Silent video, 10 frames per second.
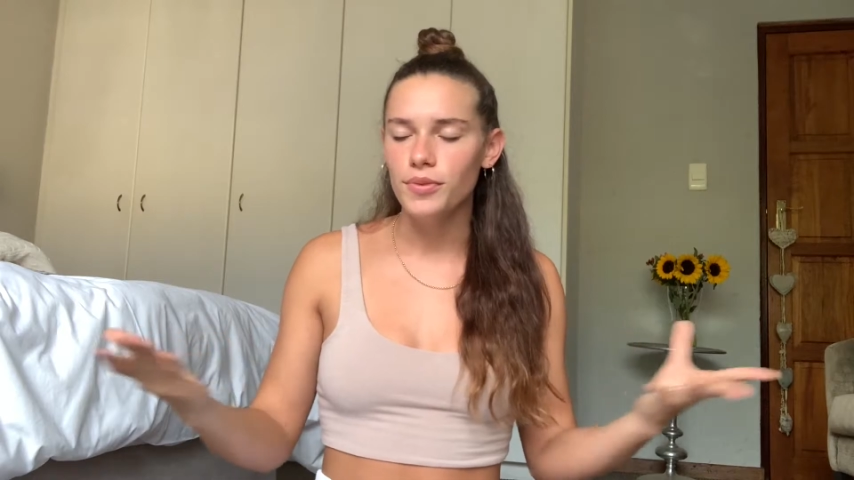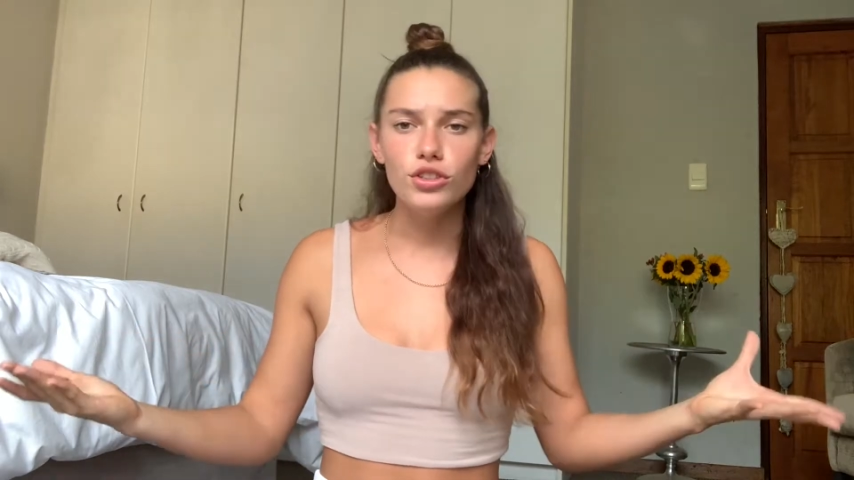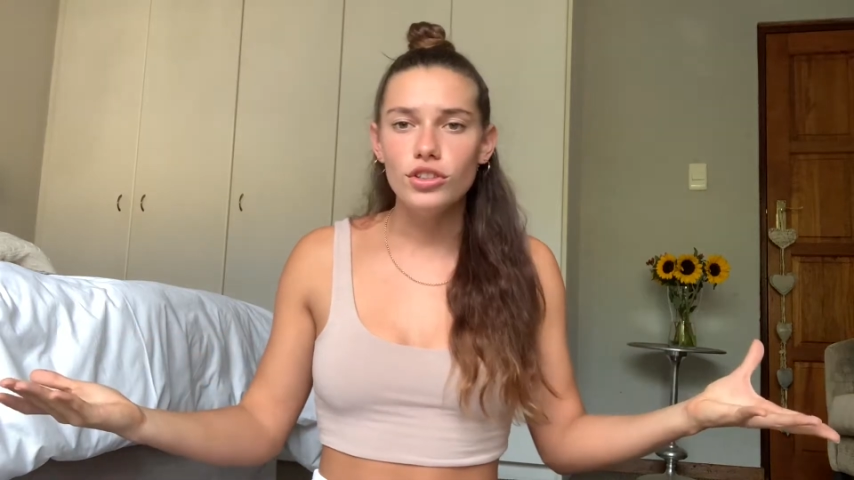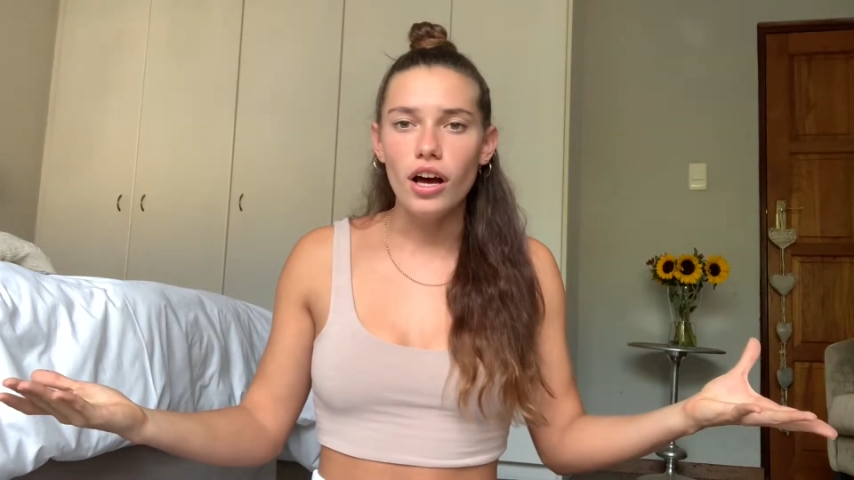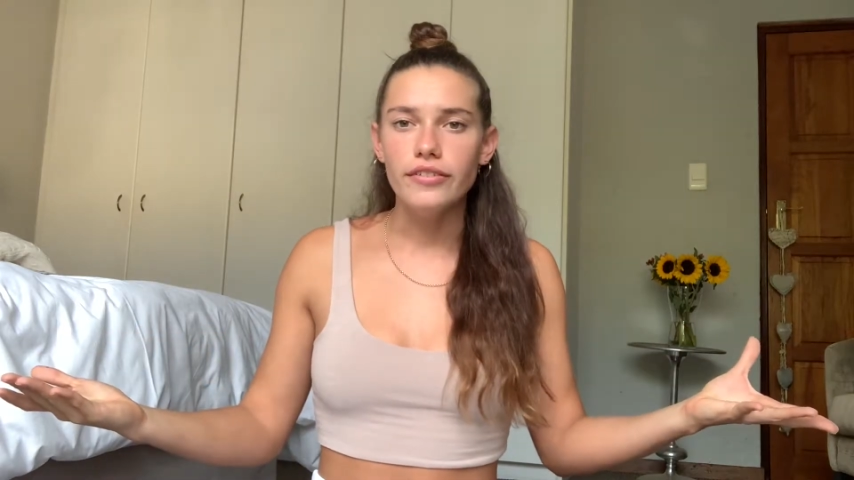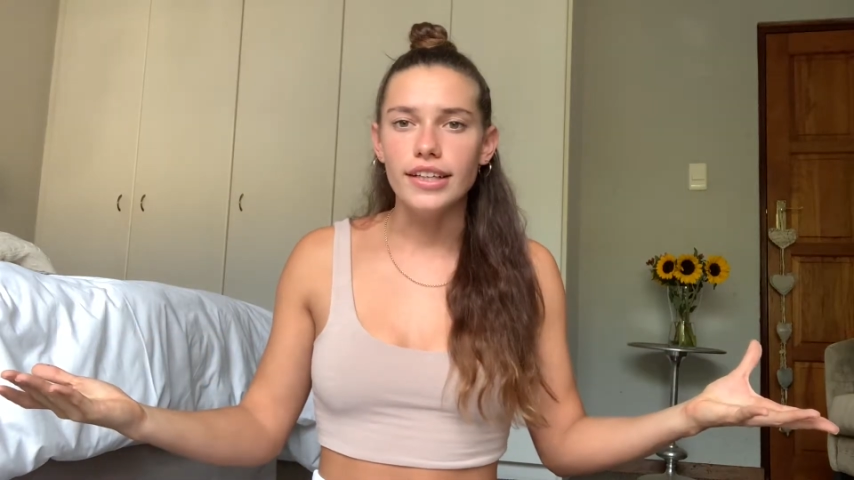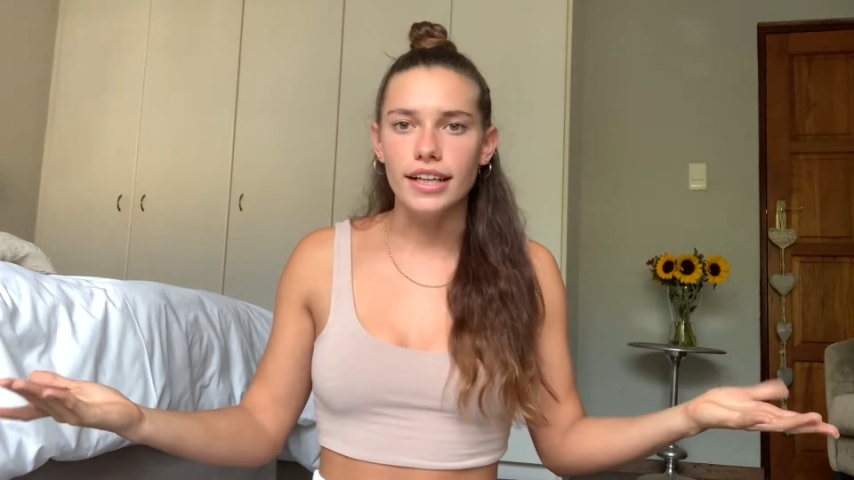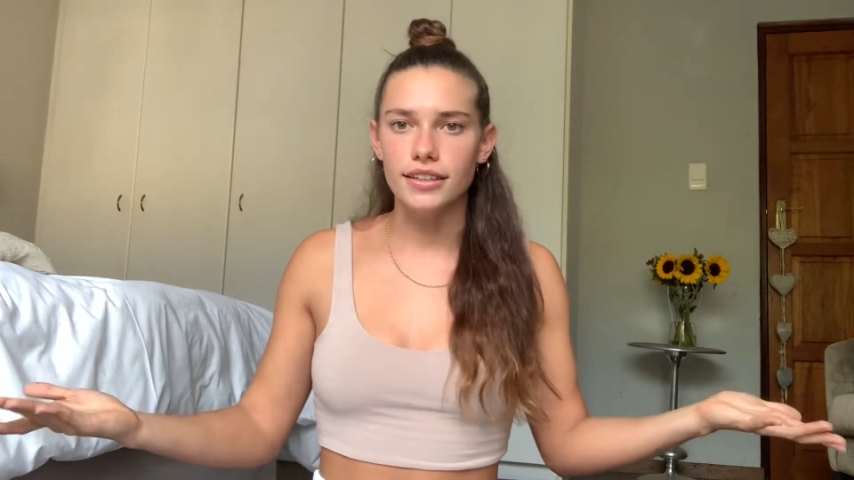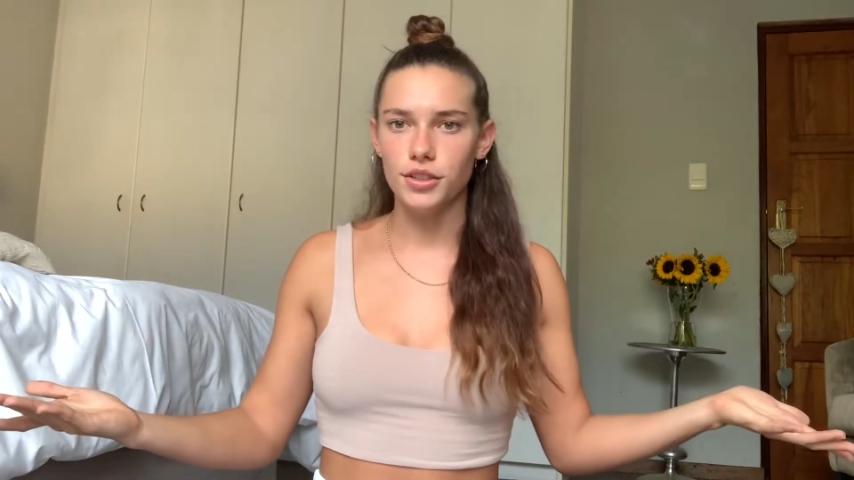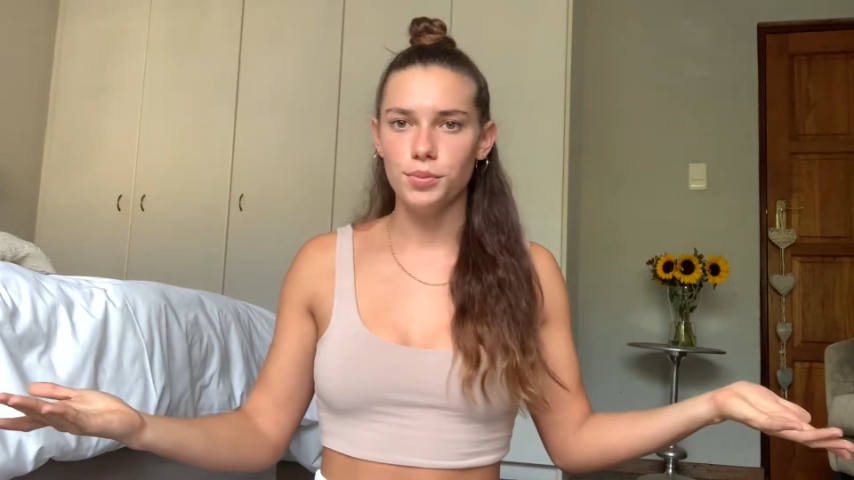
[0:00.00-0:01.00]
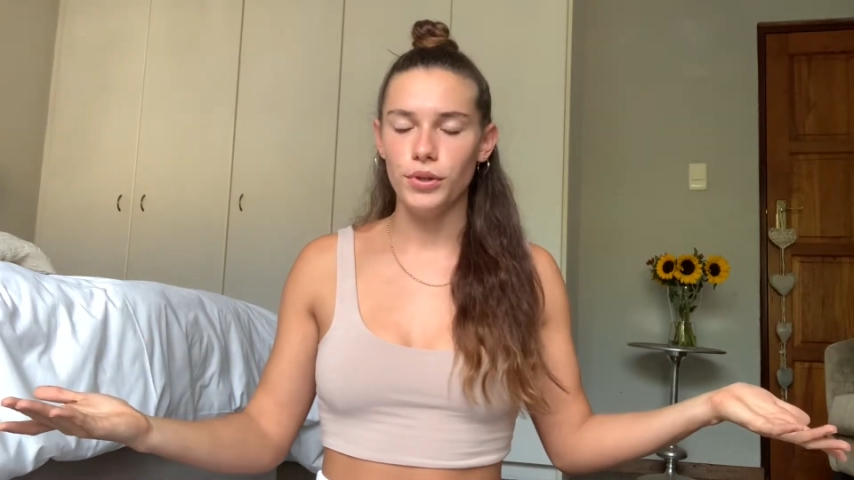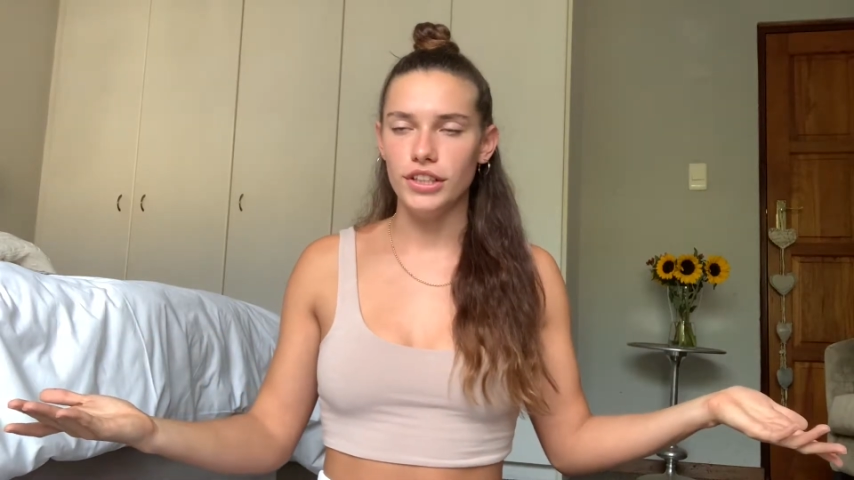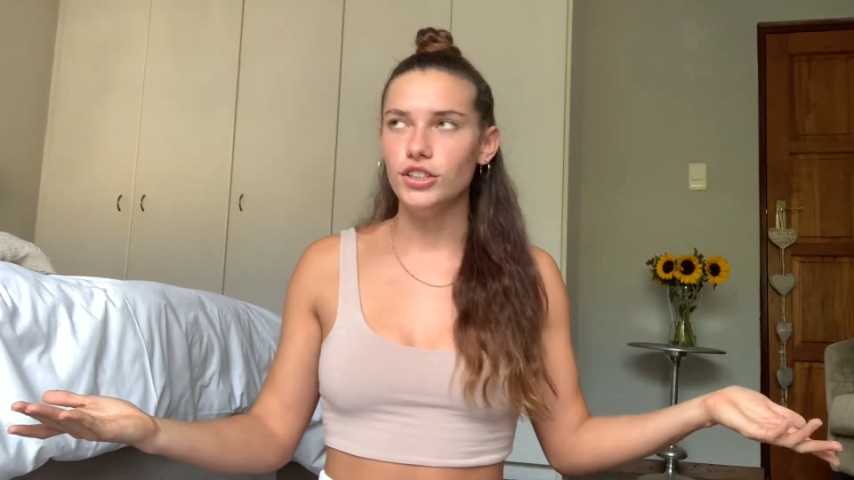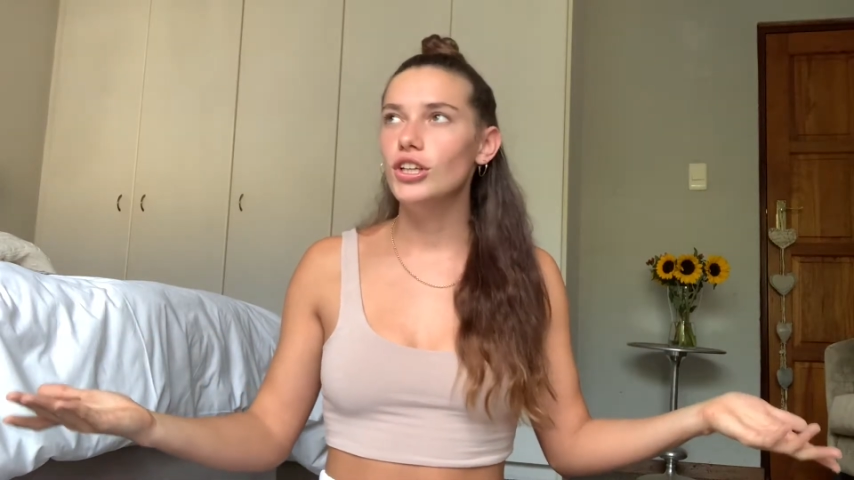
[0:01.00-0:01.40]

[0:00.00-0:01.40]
You're starving at this point.